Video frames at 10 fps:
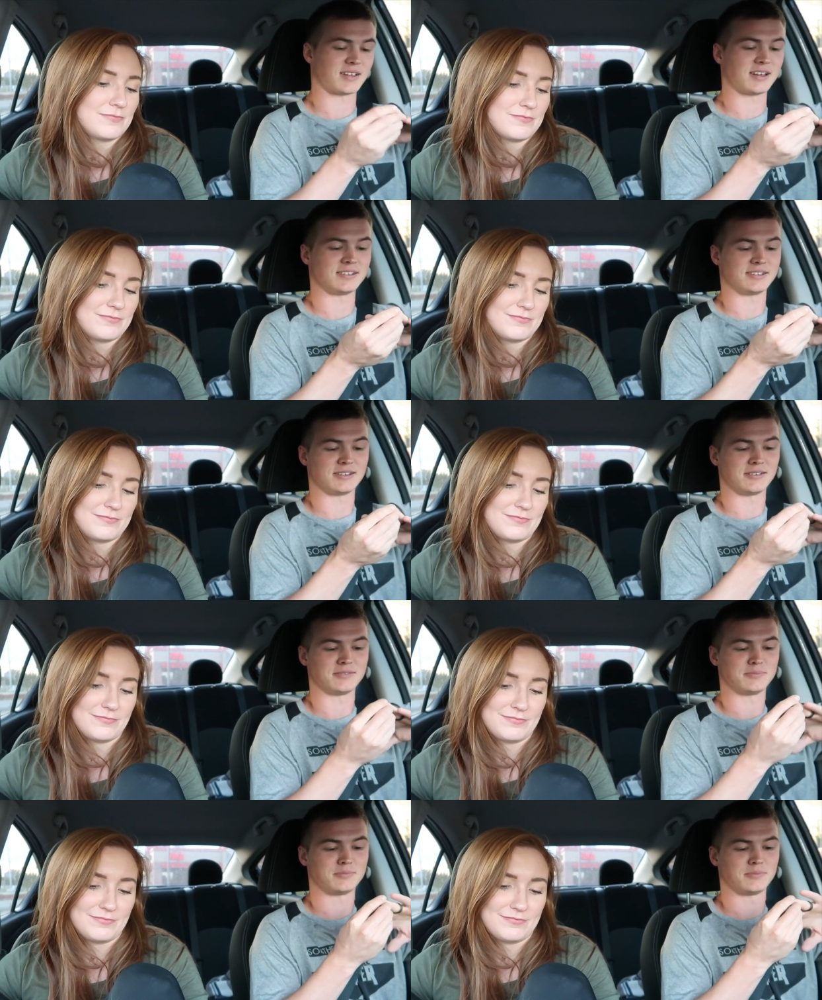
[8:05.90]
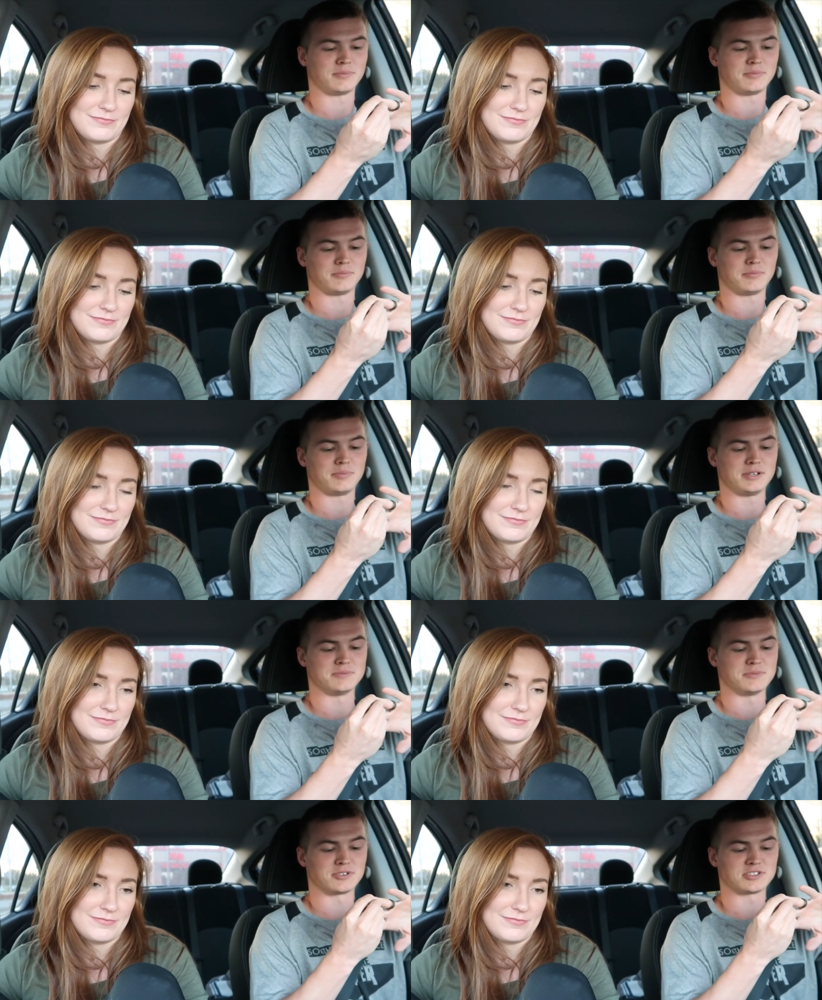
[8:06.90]
Speaker 1: I hadn't had a peach
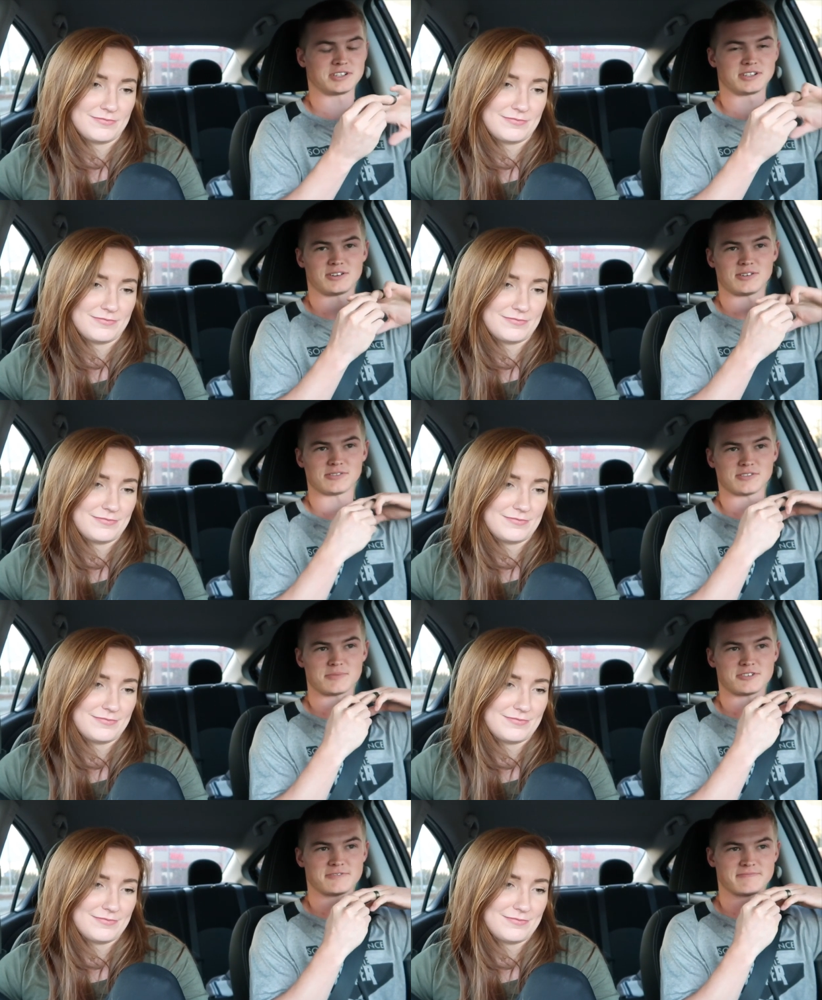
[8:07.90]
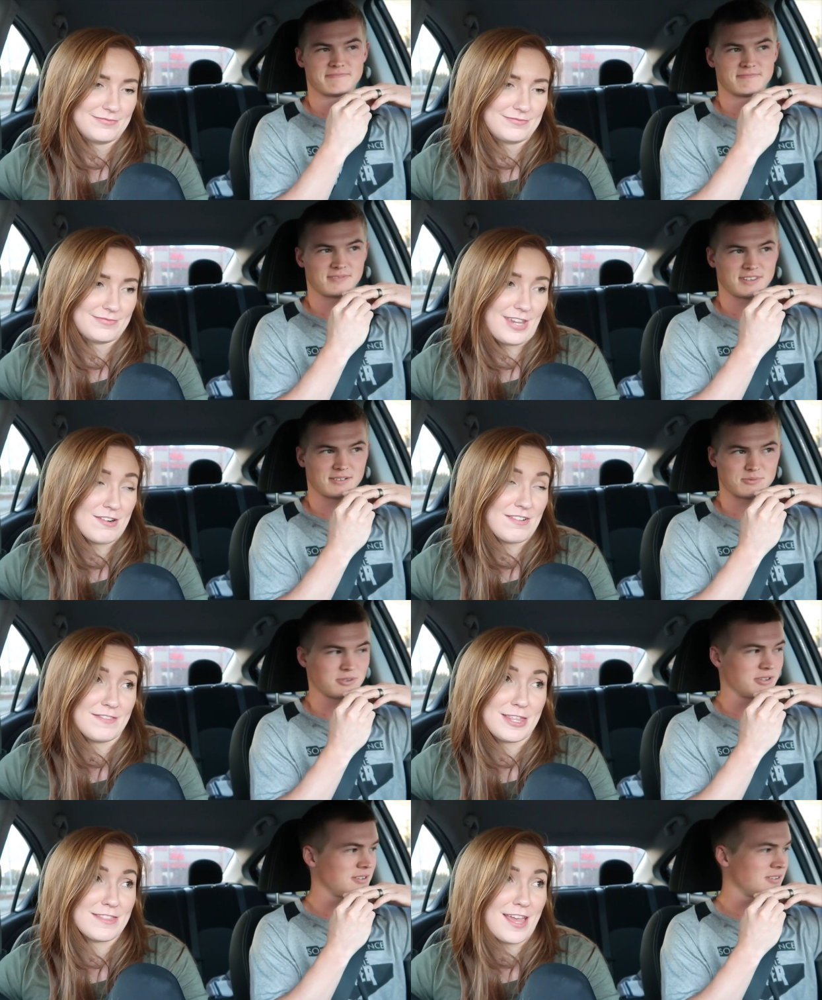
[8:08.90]
milkshake all summer. Not
Speaker 2: I don't
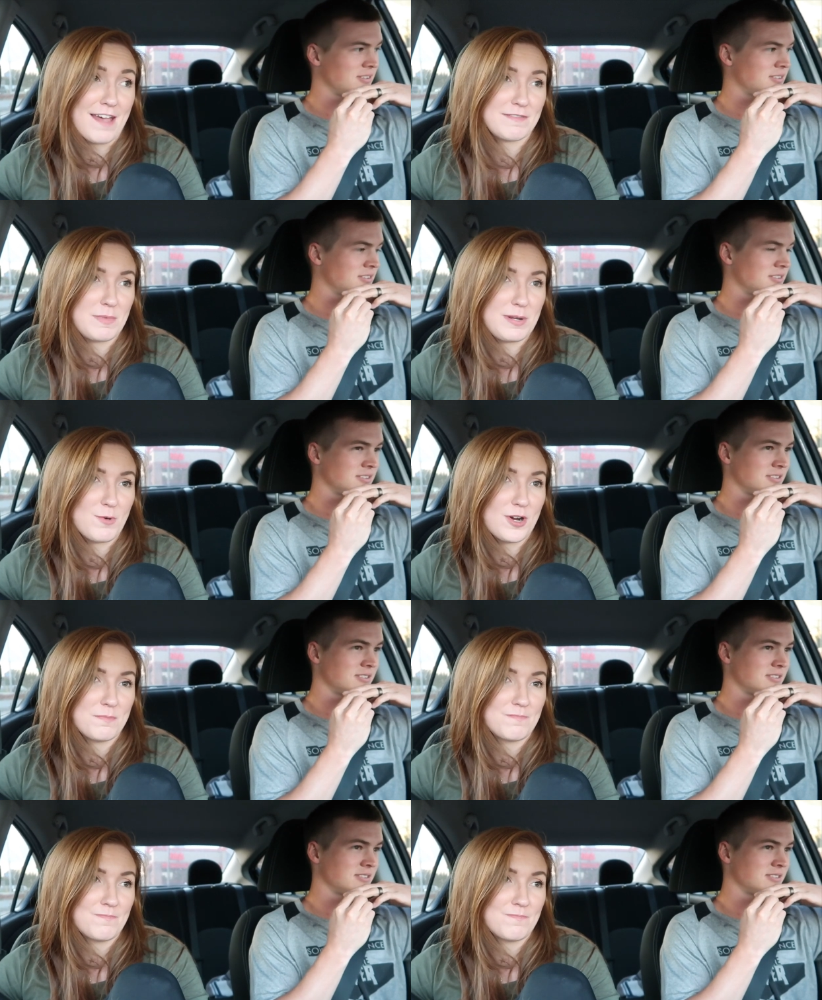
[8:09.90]
one. think they have them anymore.